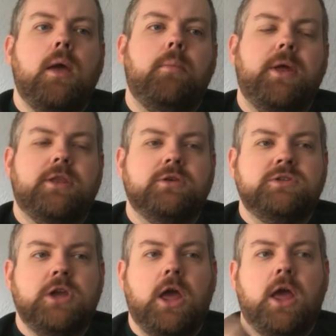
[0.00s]
But there's
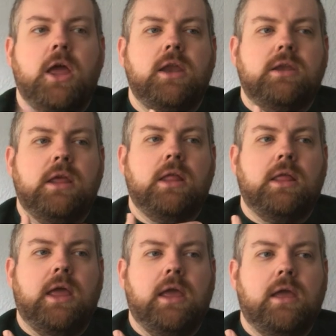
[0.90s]
not
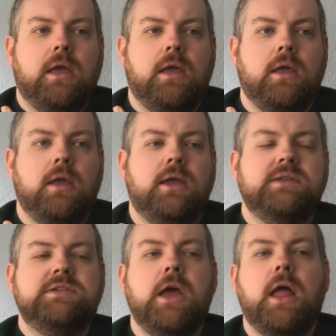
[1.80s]
like,
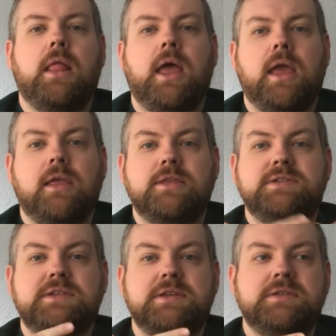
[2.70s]
it's not like
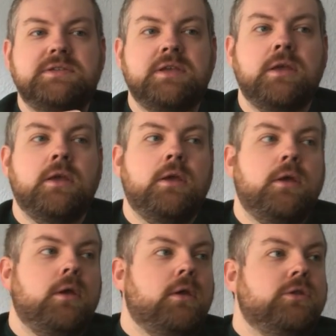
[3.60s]
this is
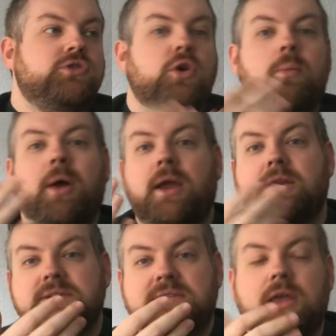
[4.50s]
Joe
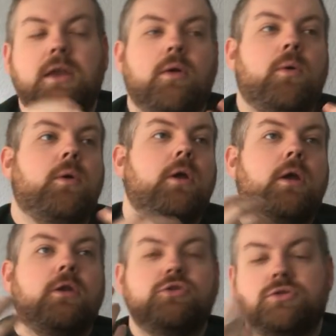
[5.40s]
Biden's son or
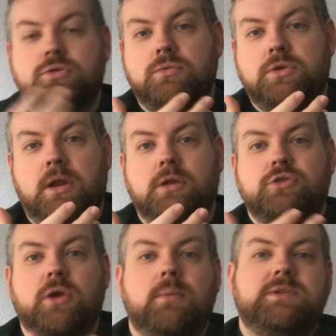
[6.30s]
Donald
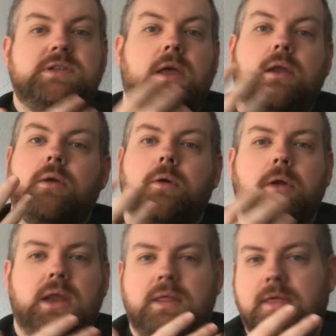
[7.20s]
Trump's son or
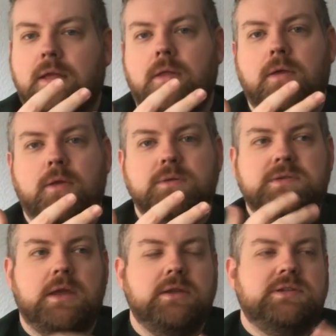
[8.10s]
anything along those
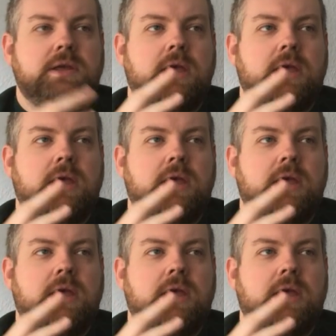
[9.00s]
lines.